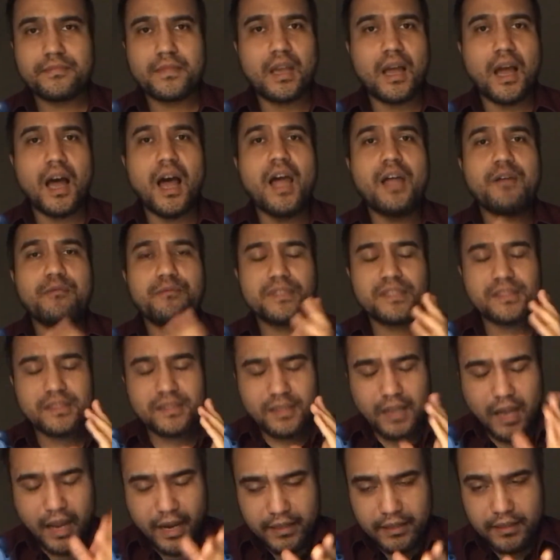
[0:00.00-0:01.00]
I was
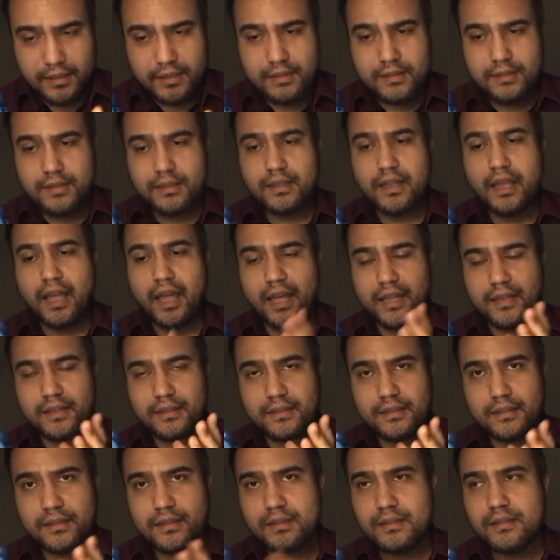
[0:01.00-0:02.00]
silent,
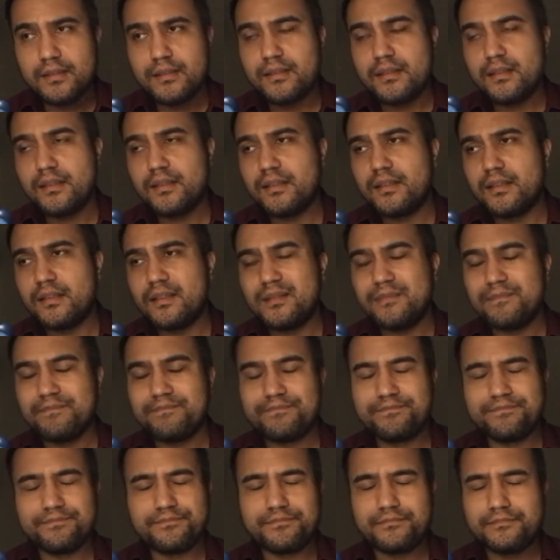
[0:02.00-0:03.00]
and
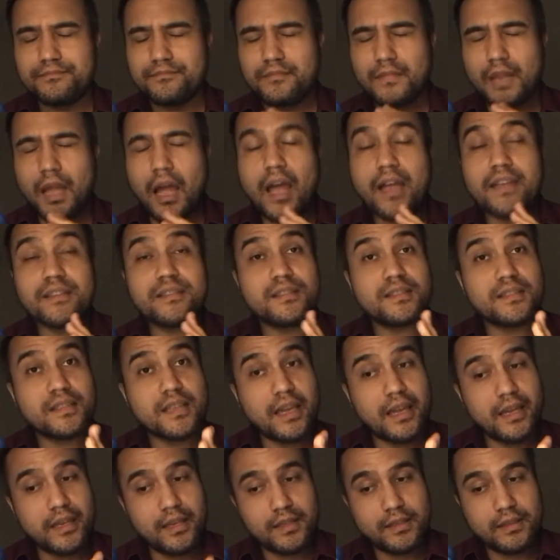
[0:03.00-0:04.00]
I
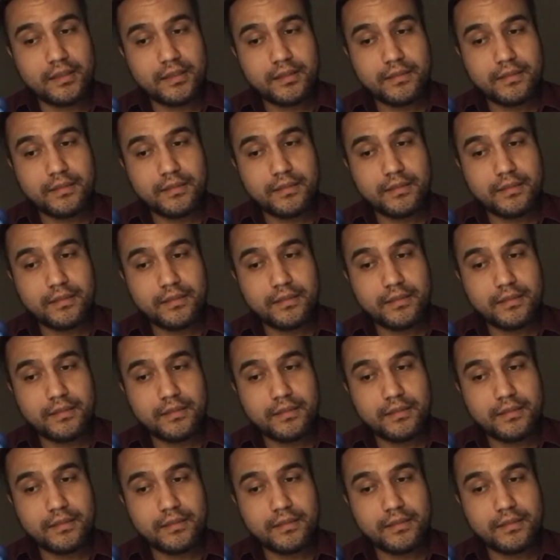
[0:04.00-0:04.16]
stayed.